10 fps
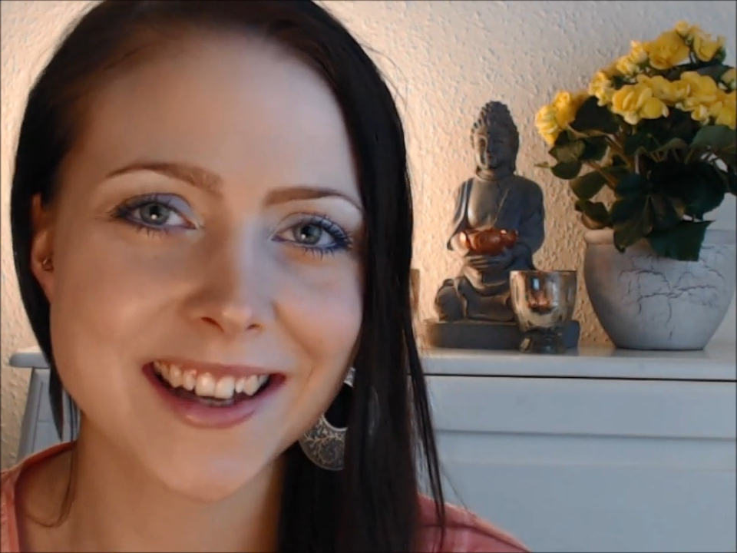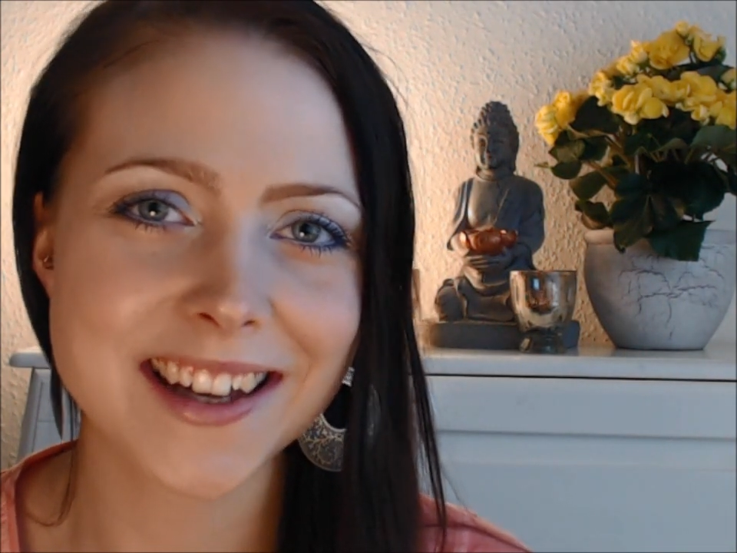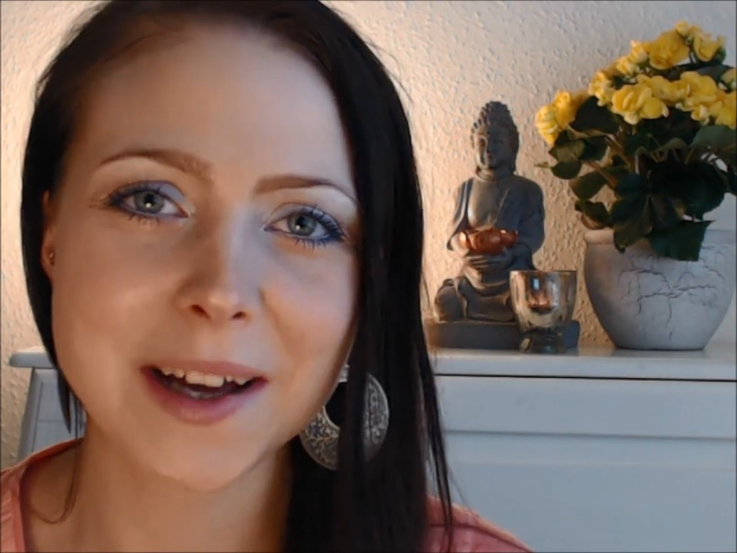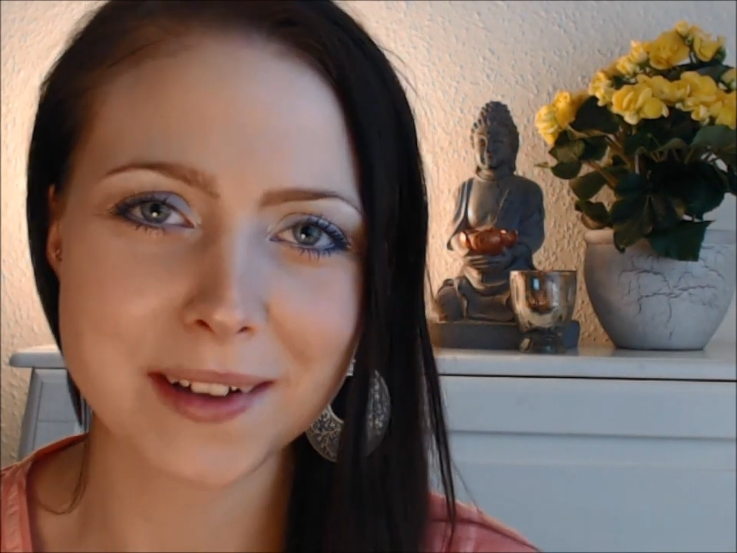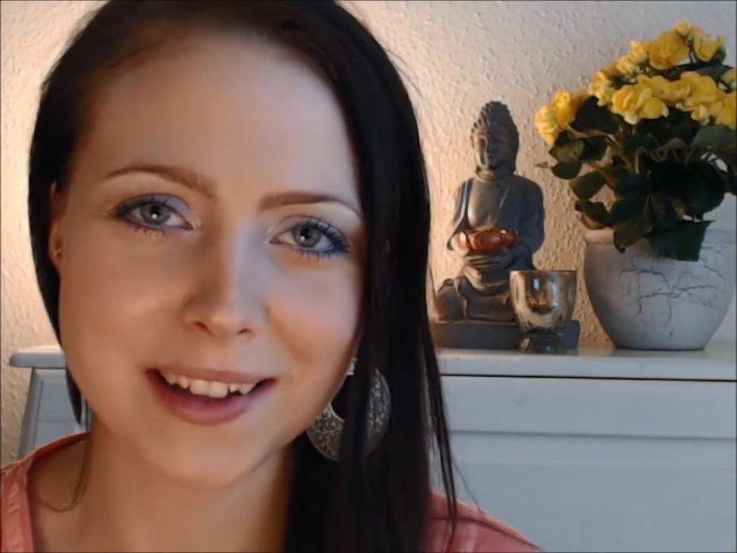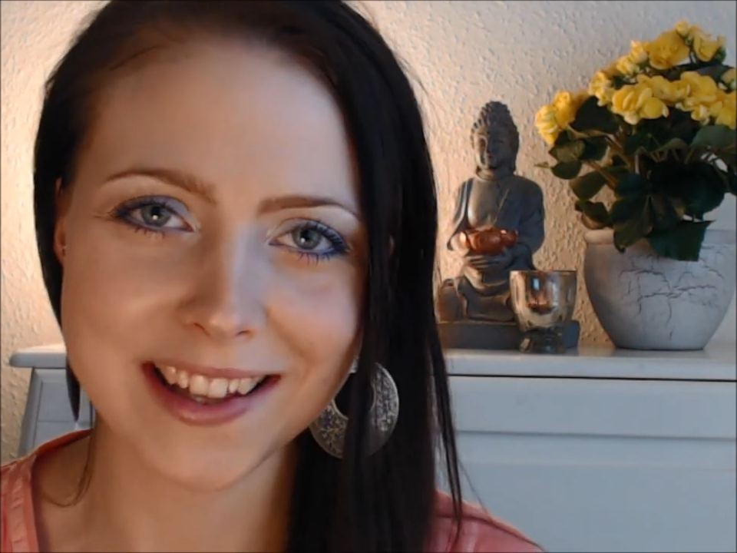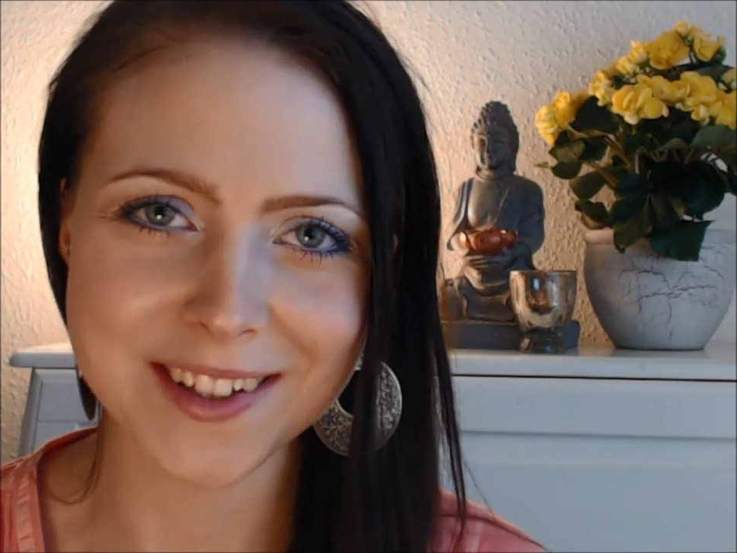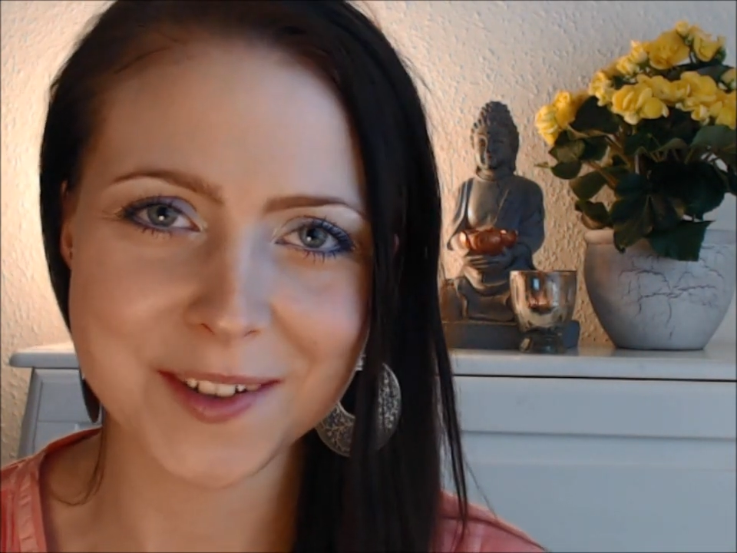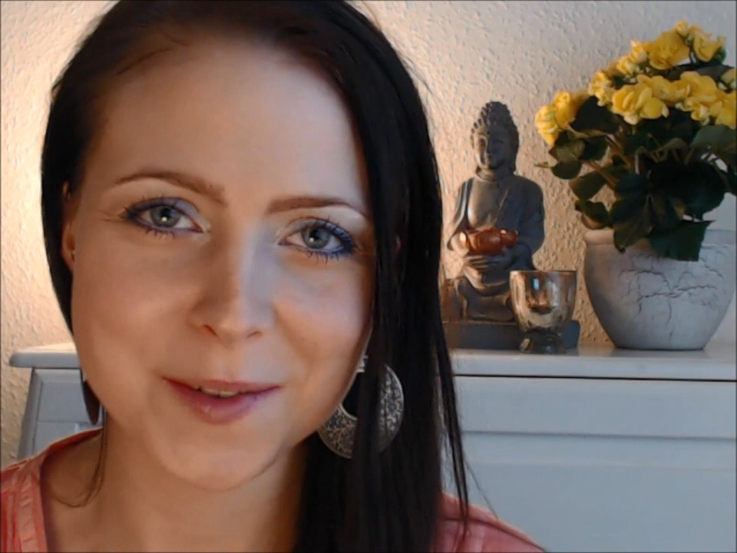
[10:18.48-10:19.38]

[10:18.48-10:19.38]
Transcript: I'm glad you're